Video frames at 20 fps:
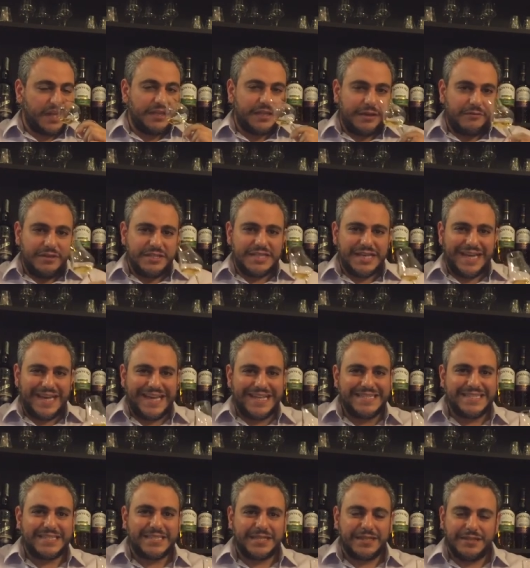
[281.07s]
There is a
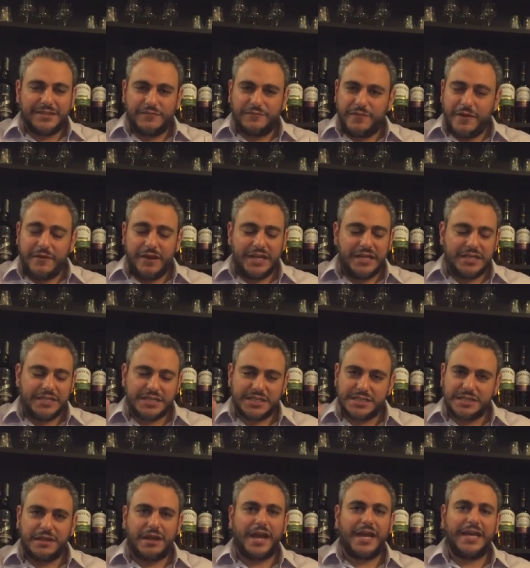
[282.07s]
very
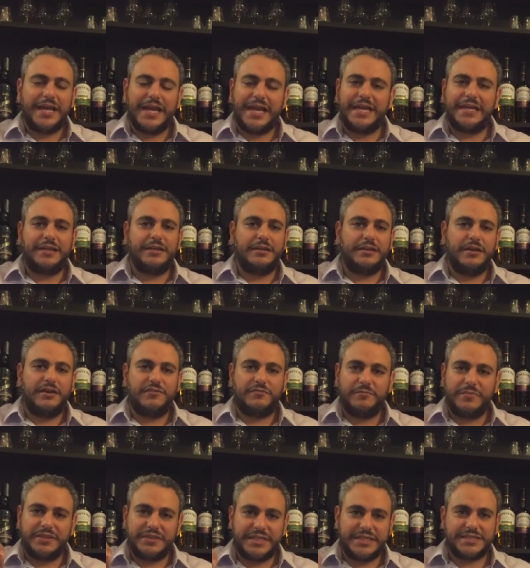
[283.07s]
slight hint of
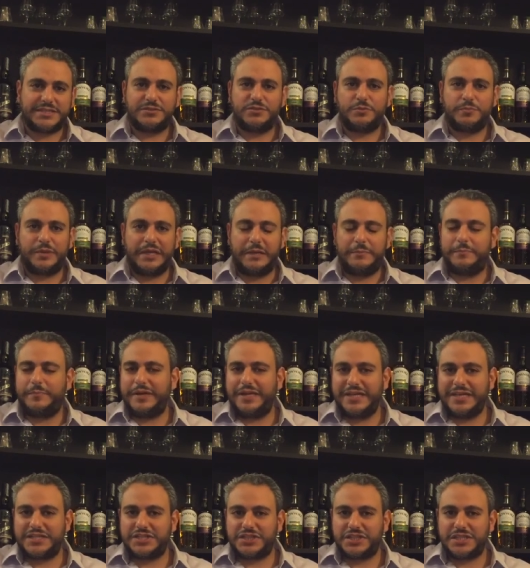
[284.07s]
medicinal peat,
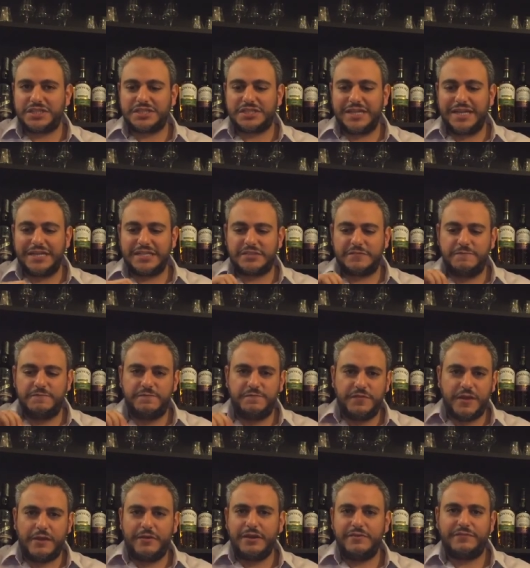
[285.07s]
but it's
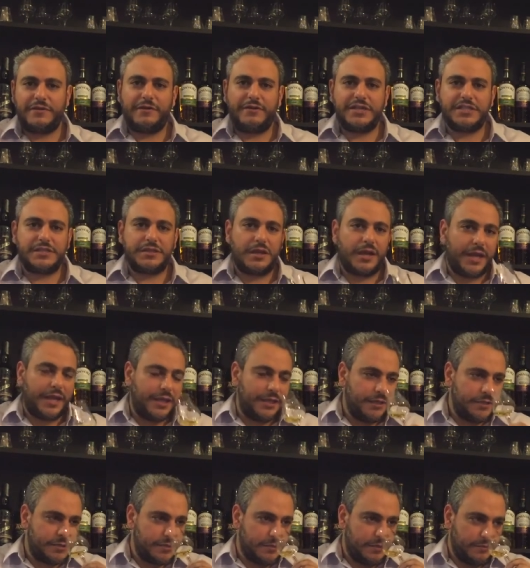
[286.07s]
very, very slight.
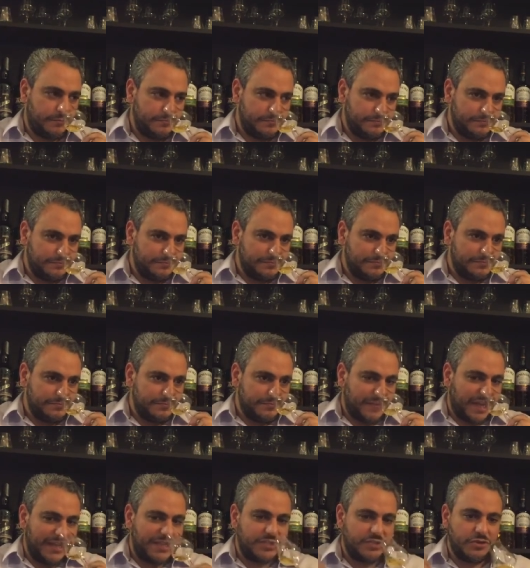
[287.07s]
It's not
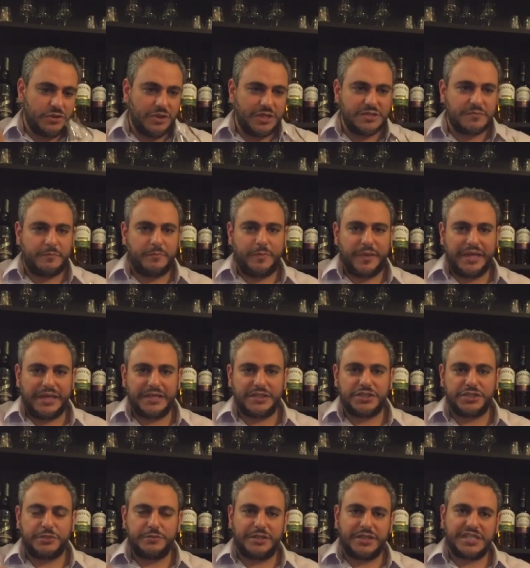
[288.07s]
as big
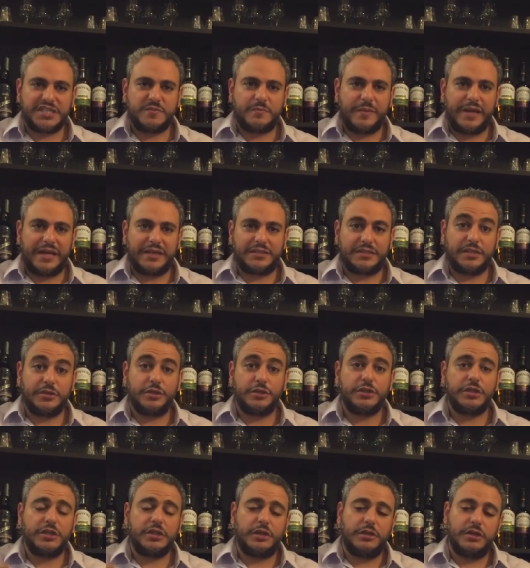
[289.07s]
as you would expect.
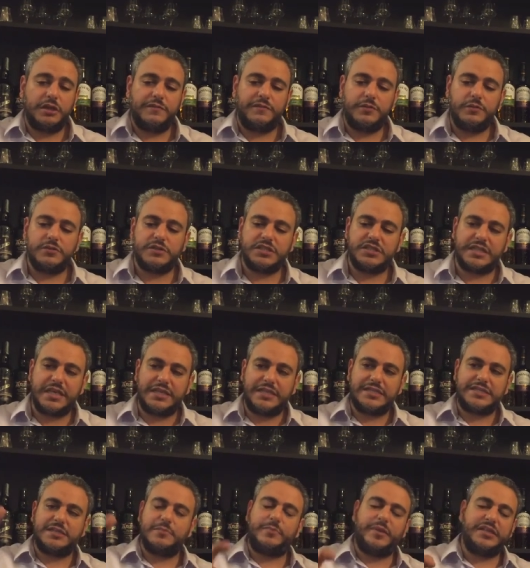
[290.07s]
If you were to say
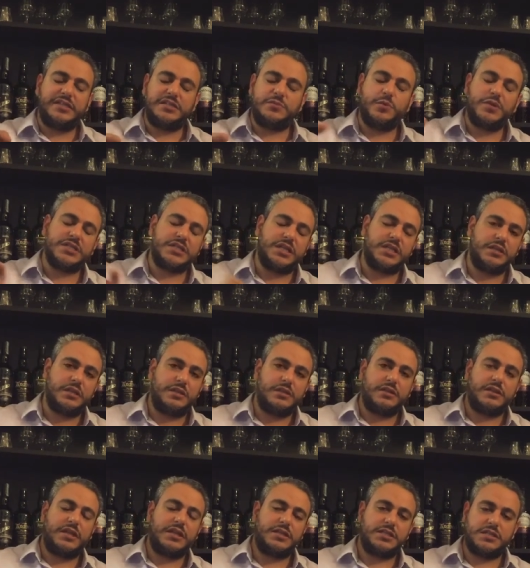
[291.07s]
this is a peated whiskey and
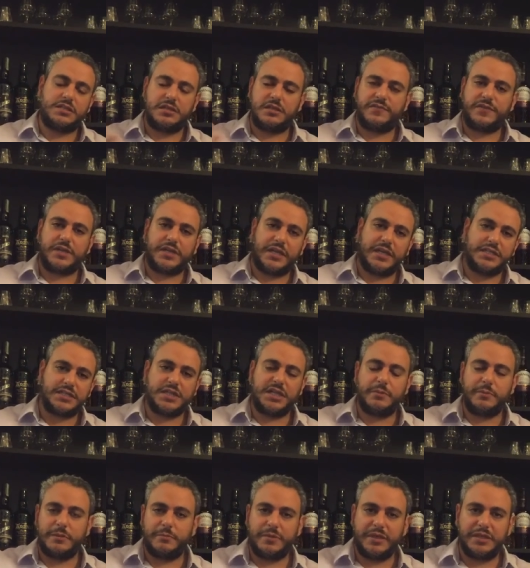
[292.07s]
you think to yourself, okay, it's going
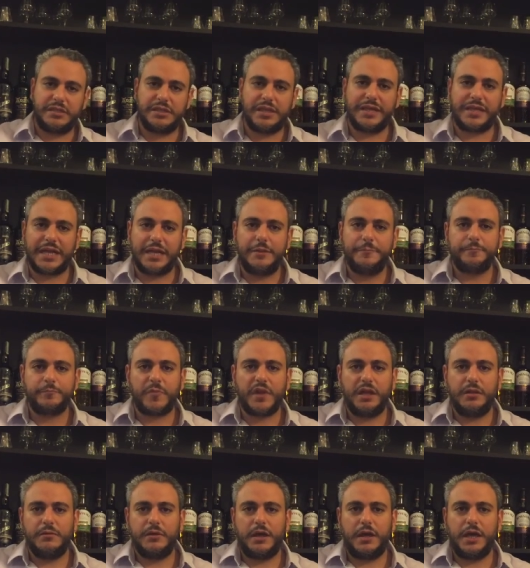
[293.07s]
to be peat, like
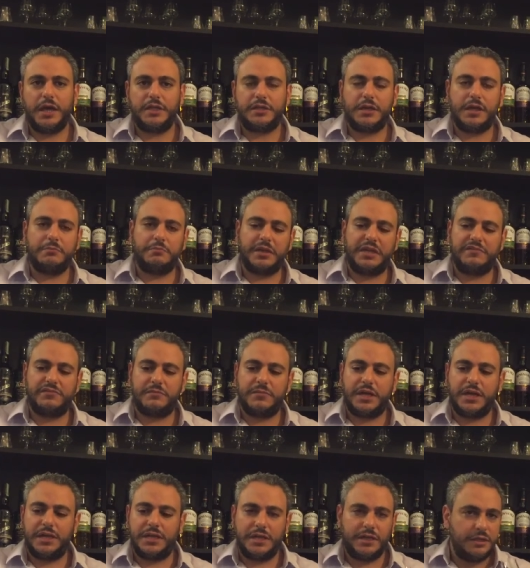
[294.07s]
iodine peat from
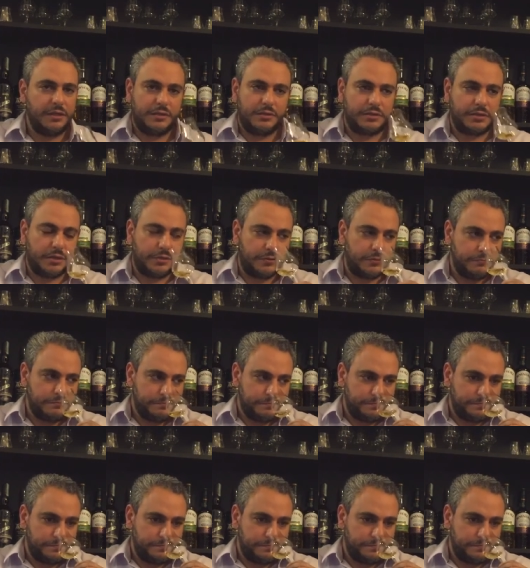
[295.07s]
Islay. No.